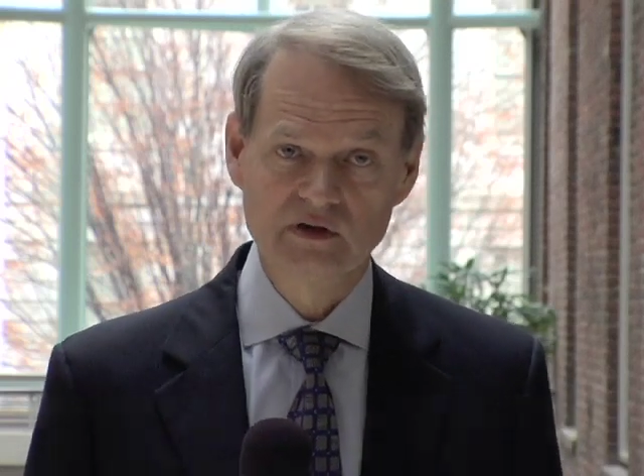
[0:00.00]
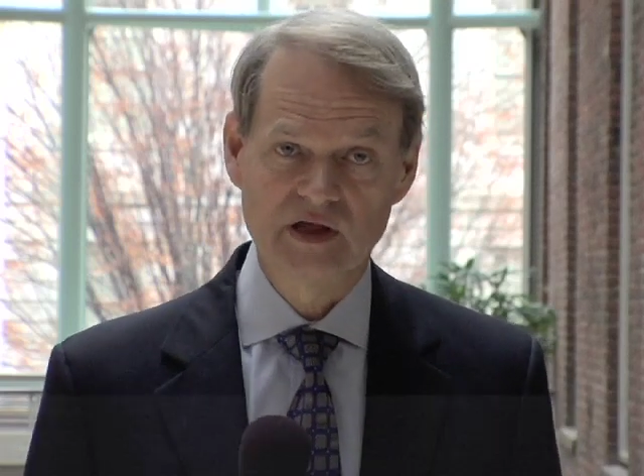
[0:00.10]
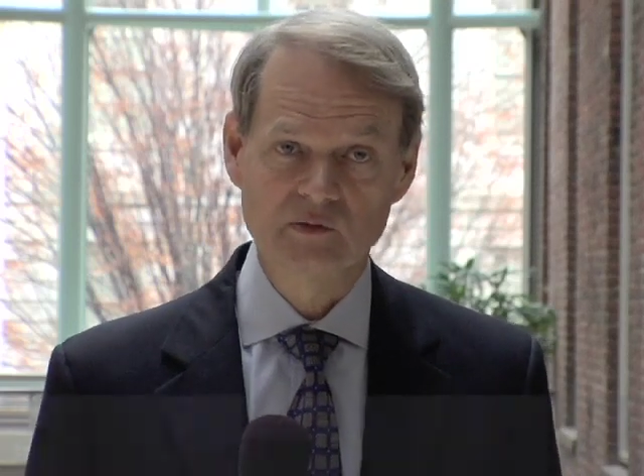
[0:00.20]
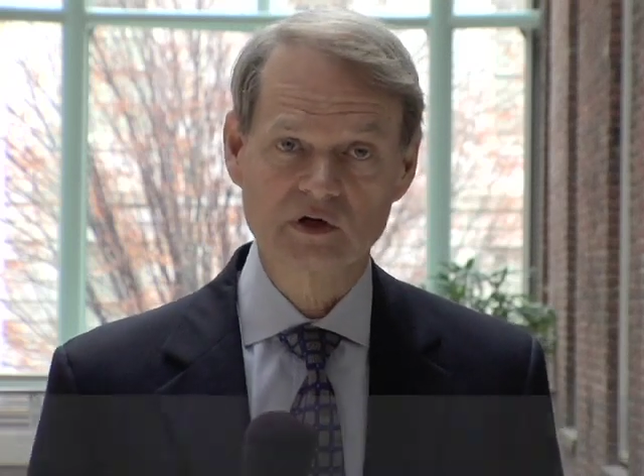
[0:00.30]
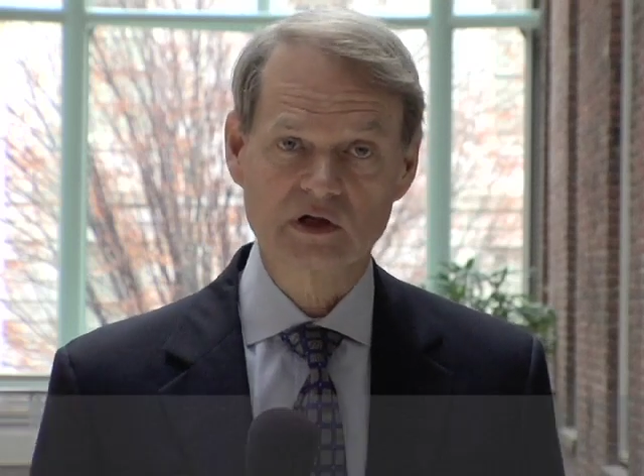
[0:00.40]

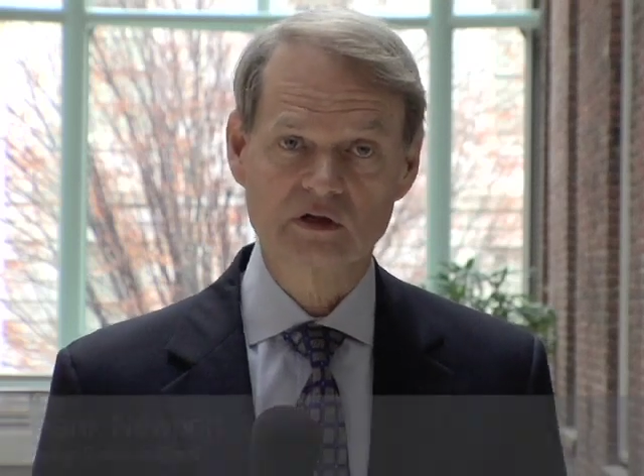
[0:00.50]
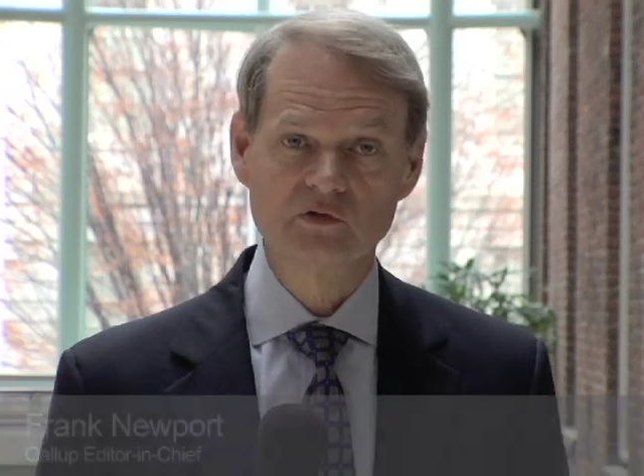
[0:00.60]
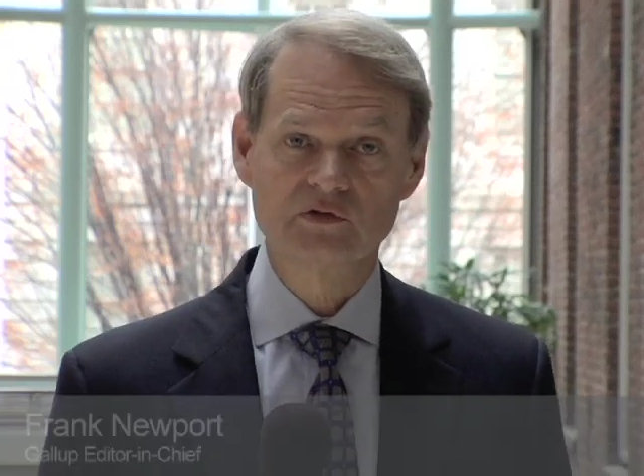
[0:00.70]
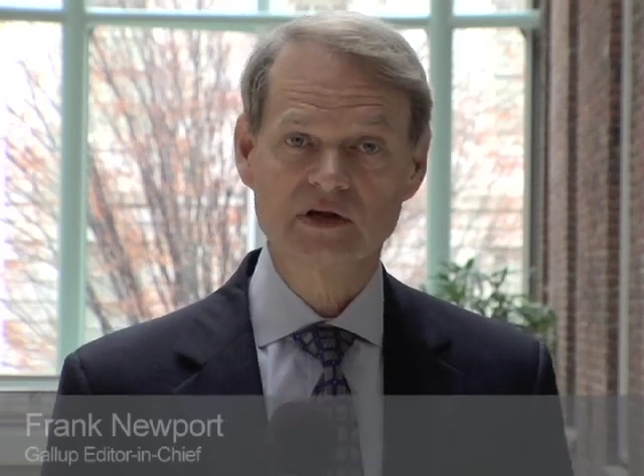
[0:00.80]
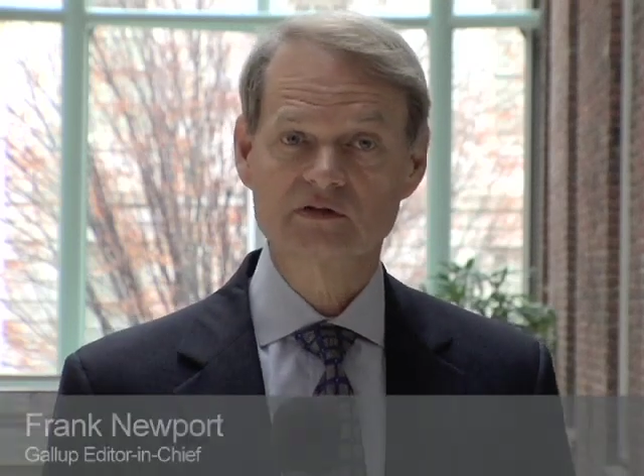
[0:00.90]
That would
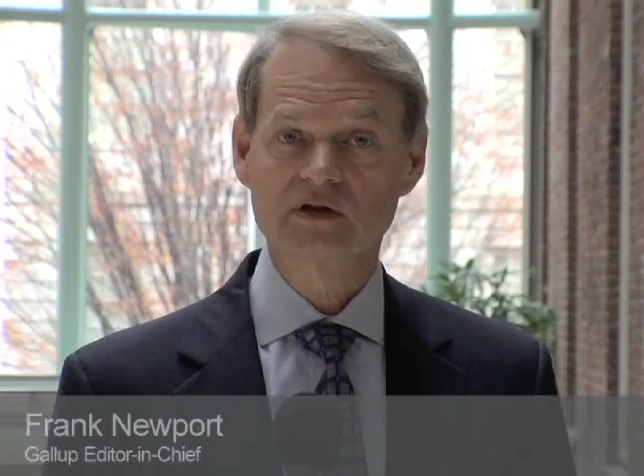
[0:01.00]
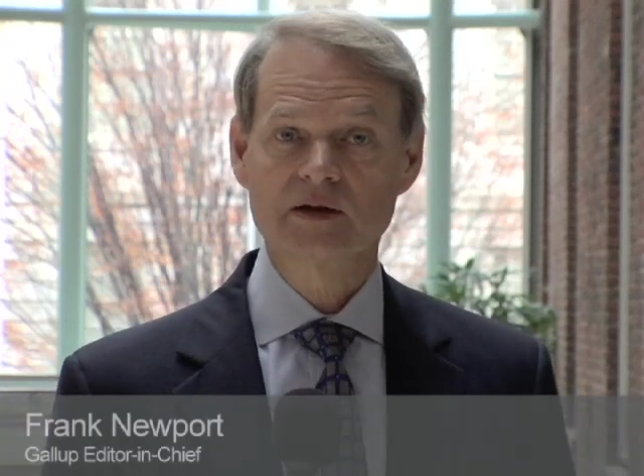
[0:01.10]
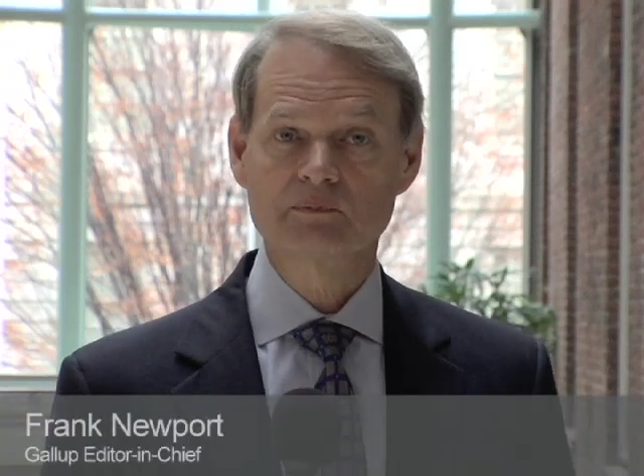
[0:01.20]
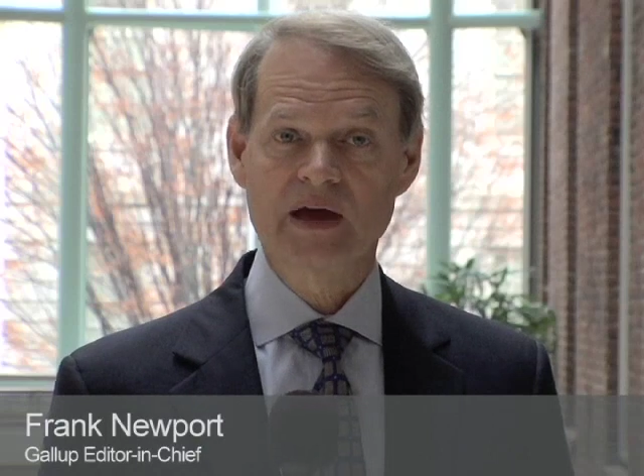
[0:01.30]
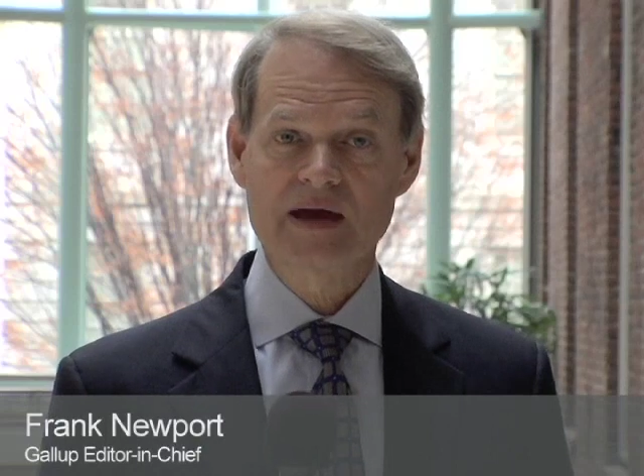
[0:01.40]
include things
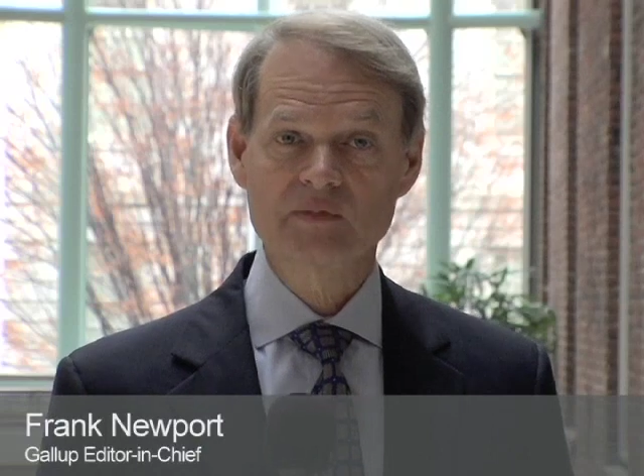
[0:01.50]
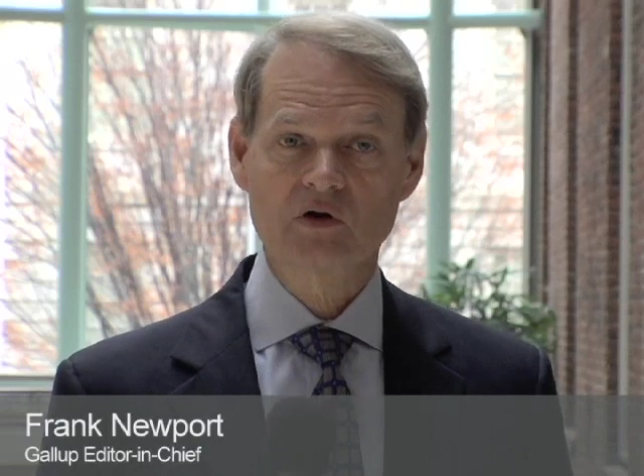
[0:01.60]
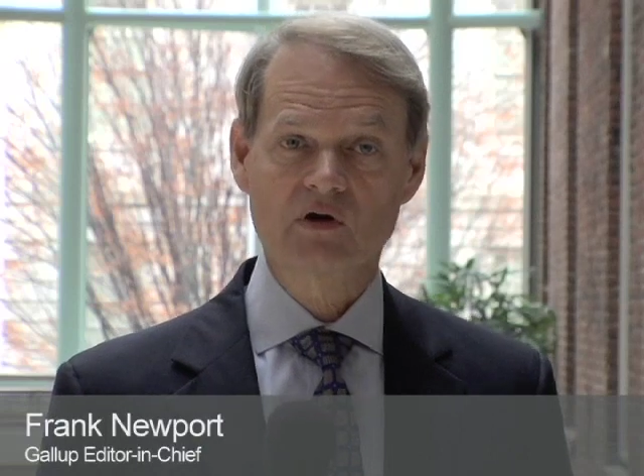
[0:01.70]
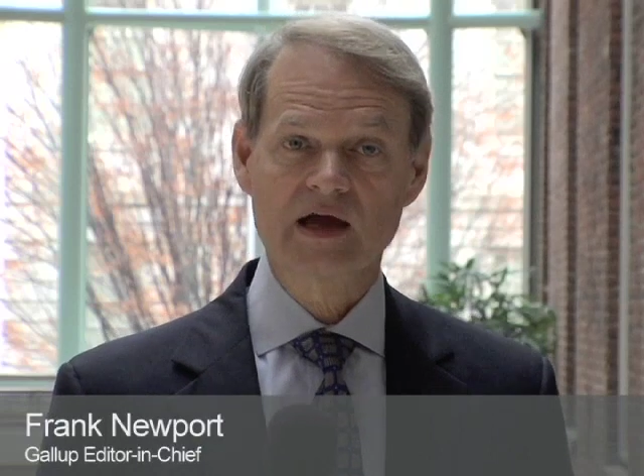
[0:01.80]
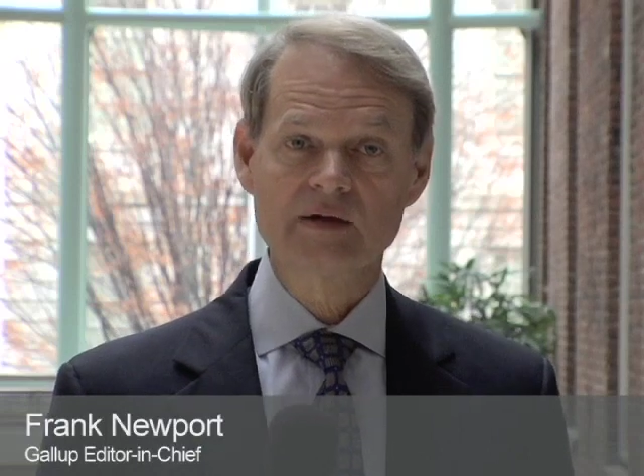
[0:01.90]
like
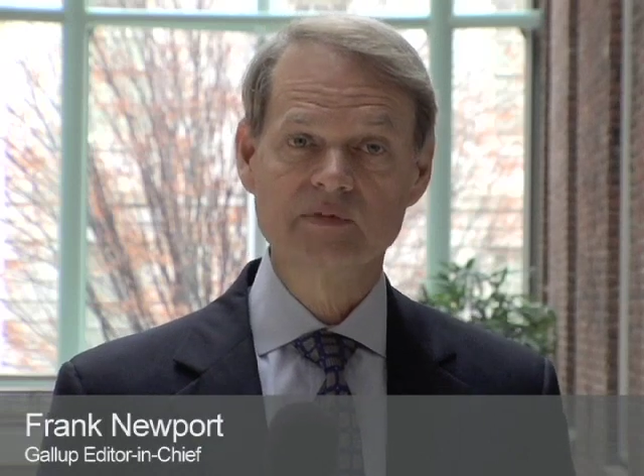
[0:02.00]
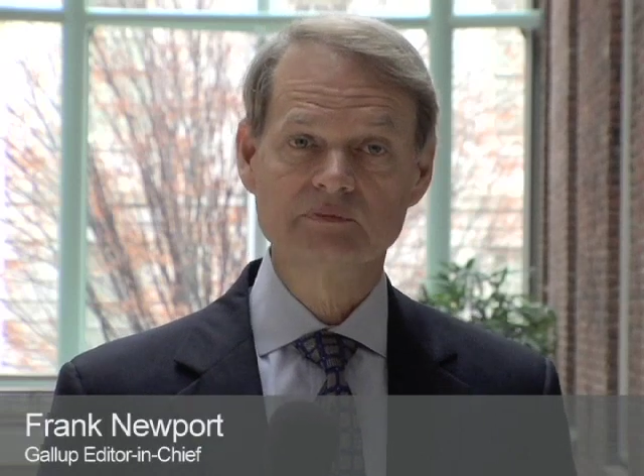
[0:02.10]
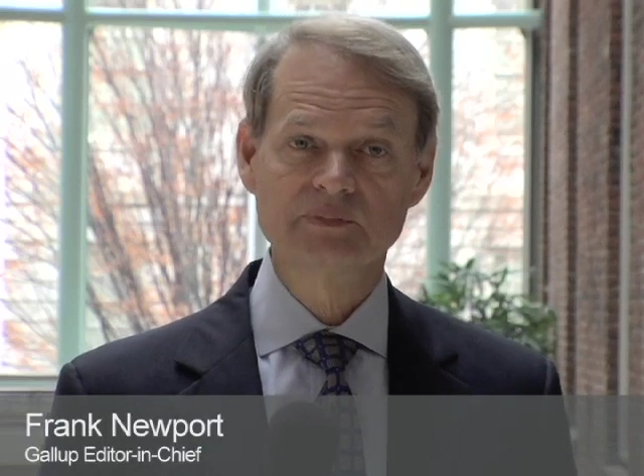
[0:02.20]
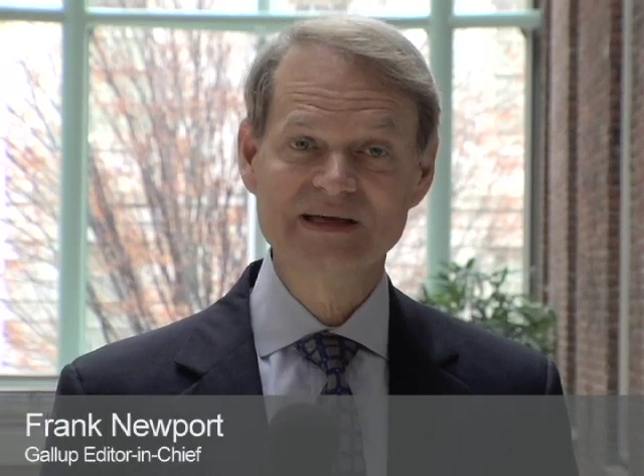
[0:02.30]
mammogram and